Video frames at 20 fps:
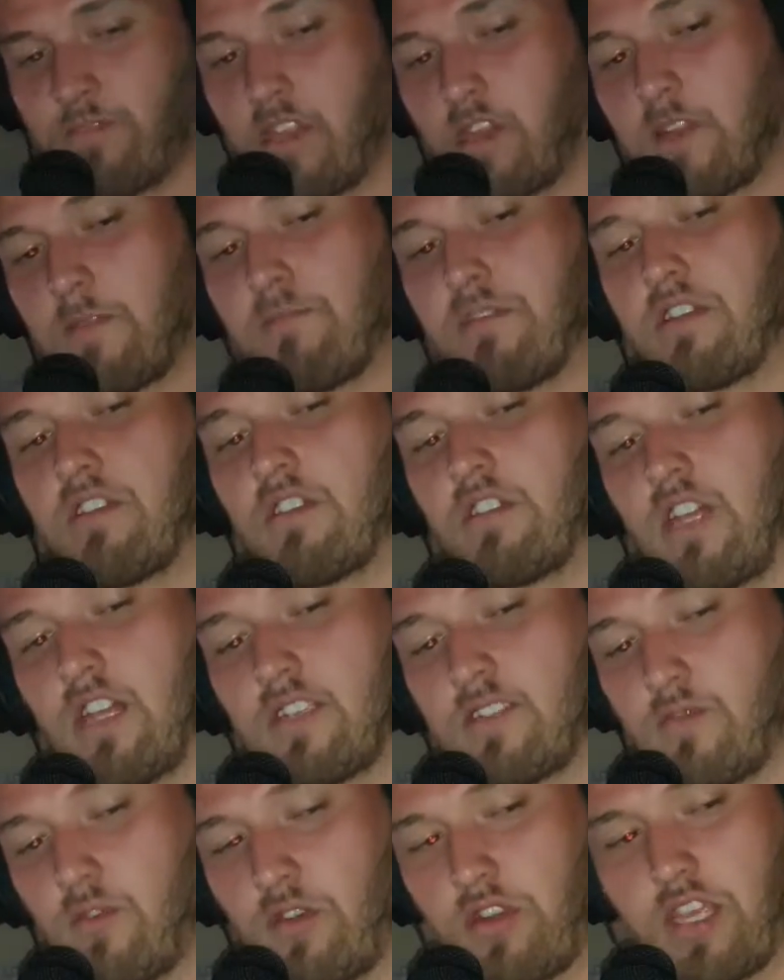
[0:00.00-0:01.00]
Got a big old
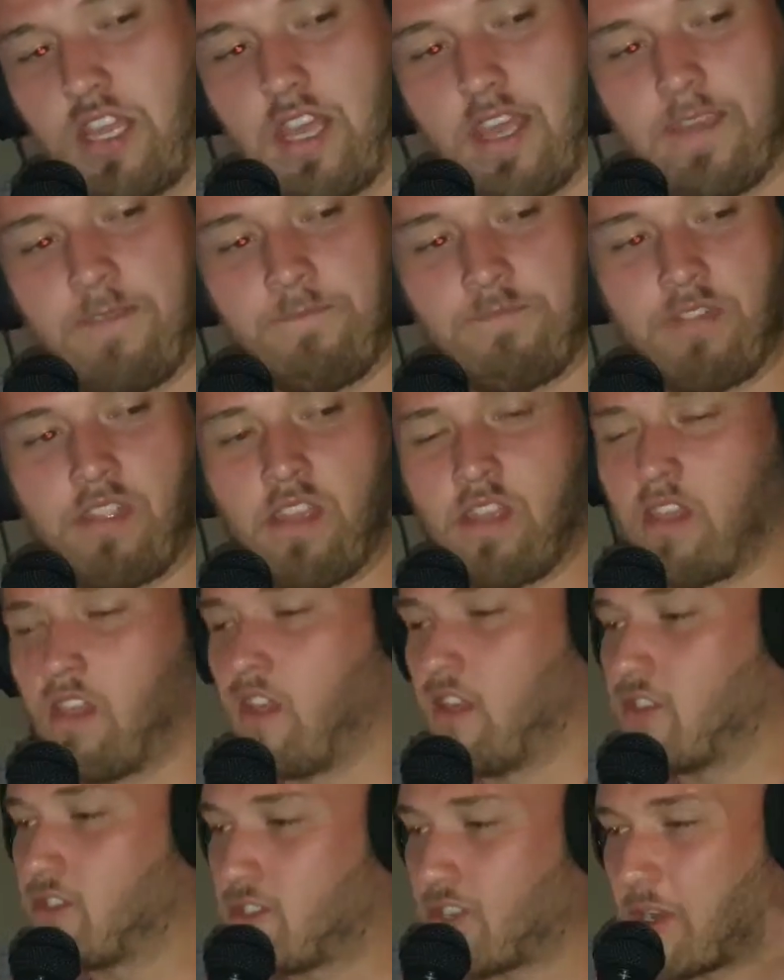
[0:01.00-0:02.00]
glass of water here.
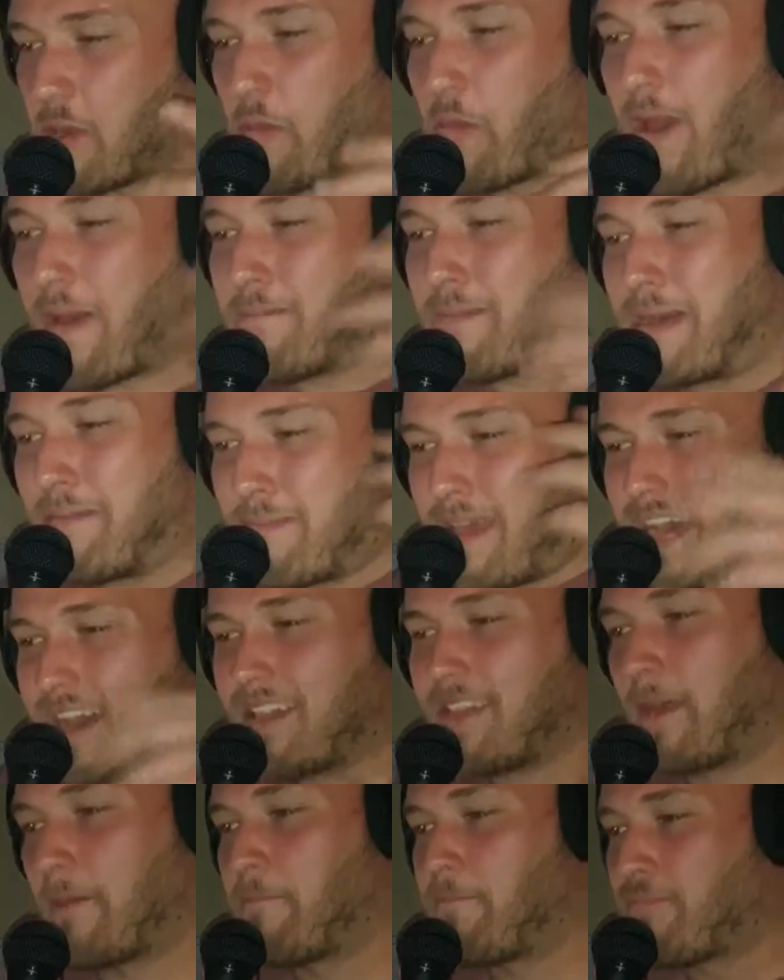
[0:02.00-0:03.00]
Trying to wet my
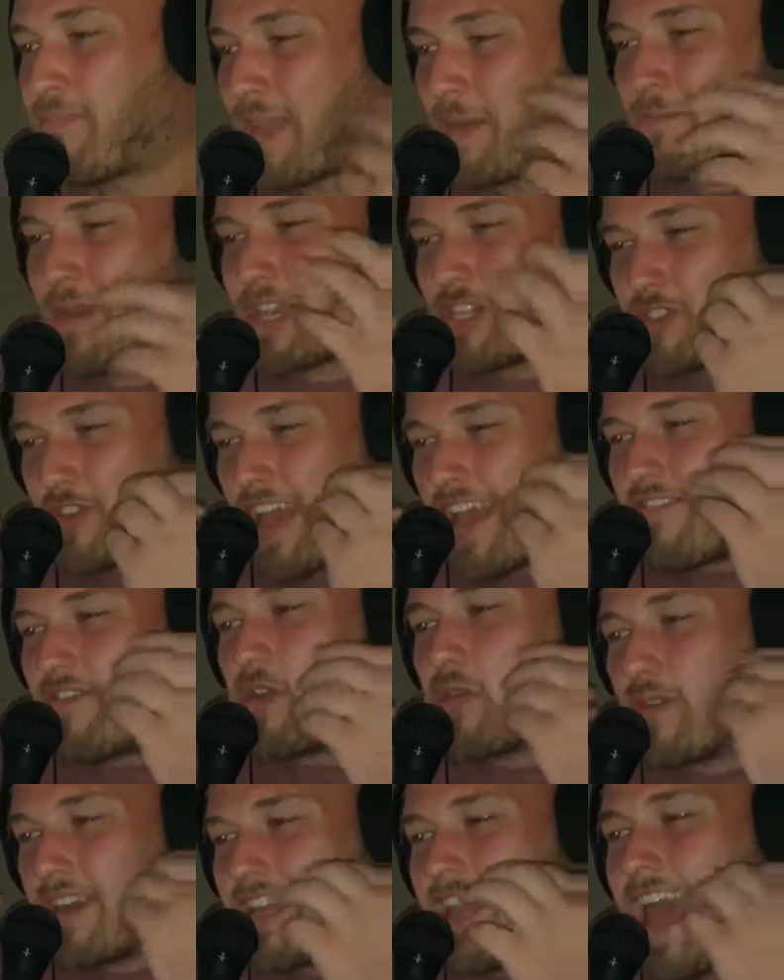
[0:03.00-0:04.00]
mouth. Make sure
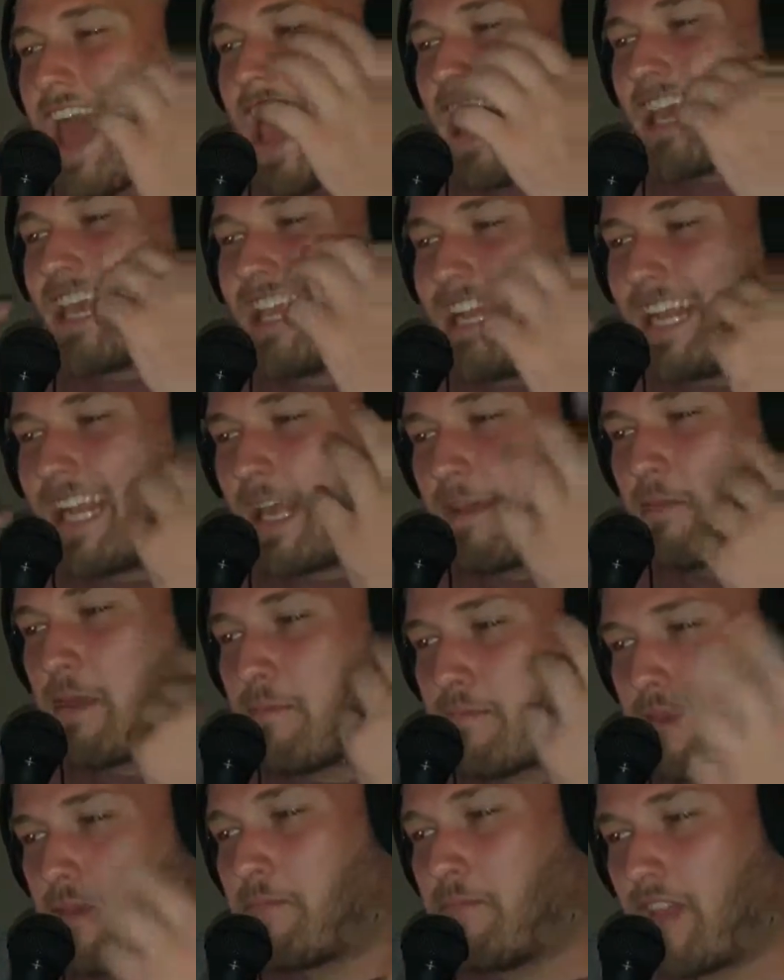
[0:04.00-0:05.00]
everyone can hear
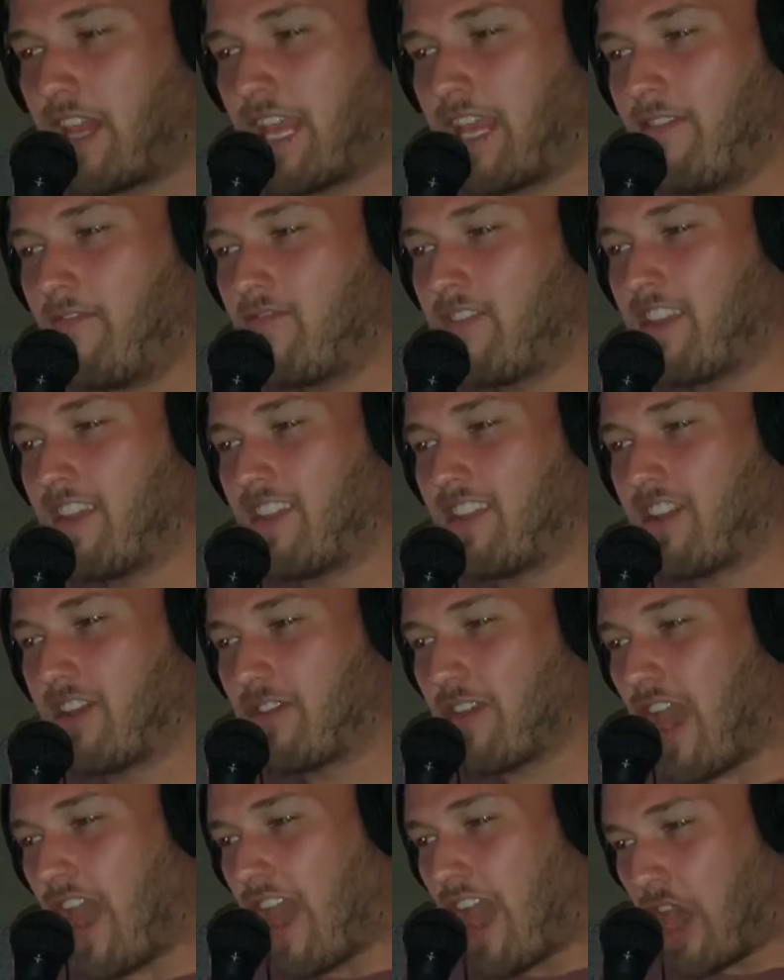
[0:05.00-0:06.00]
me properly.
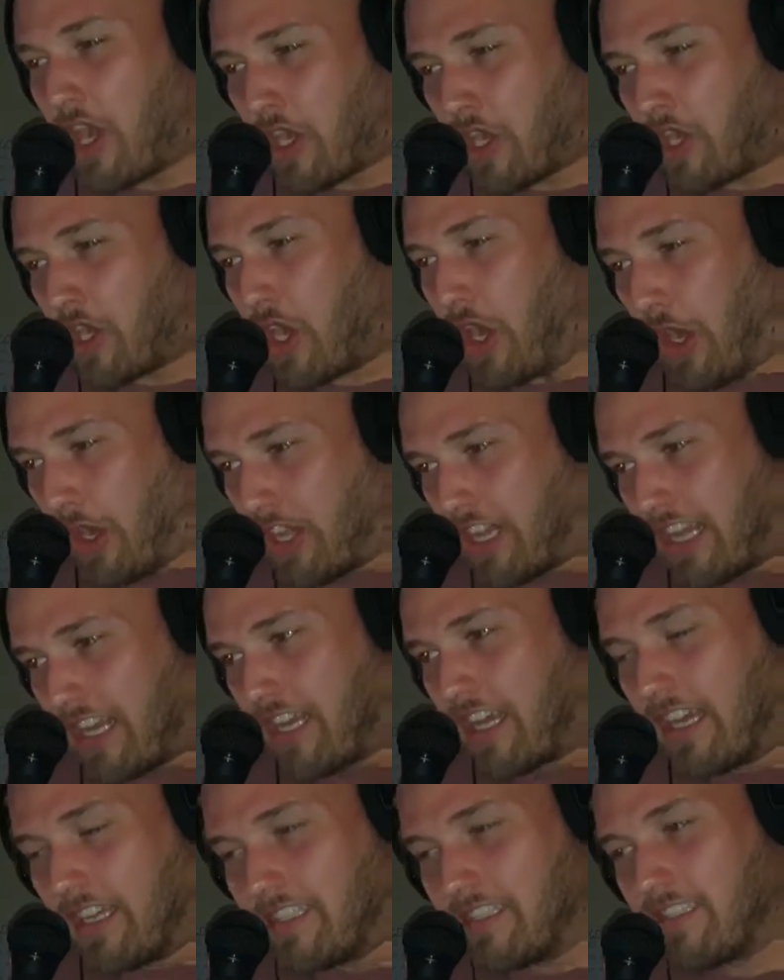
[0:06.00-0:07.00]
No
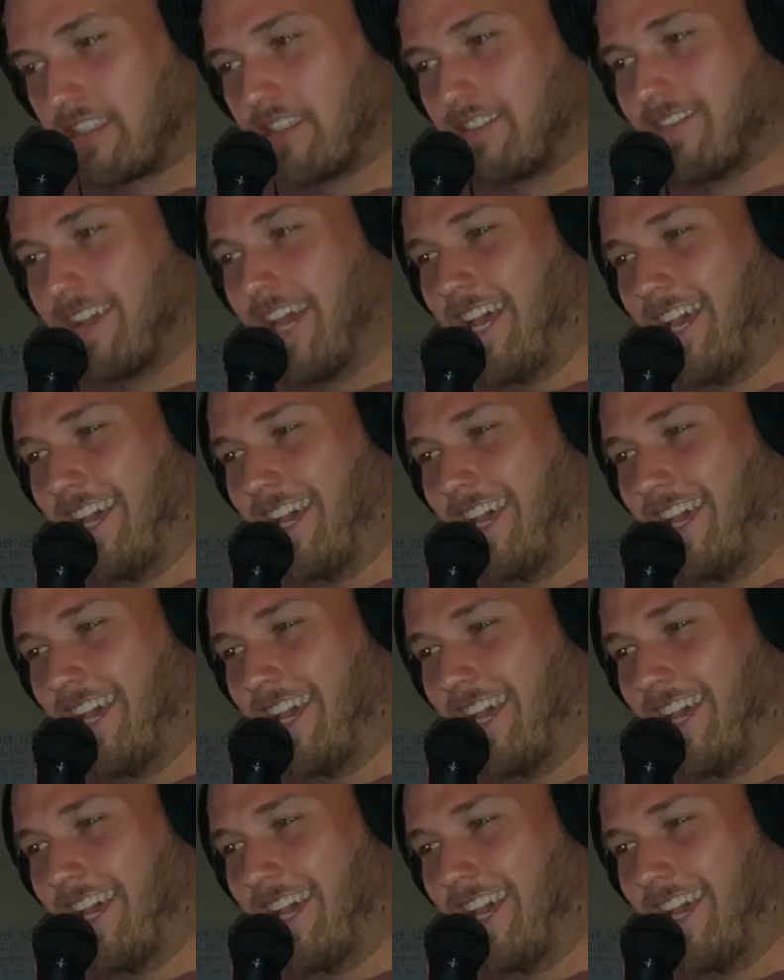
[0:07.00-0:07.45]
gurgliness.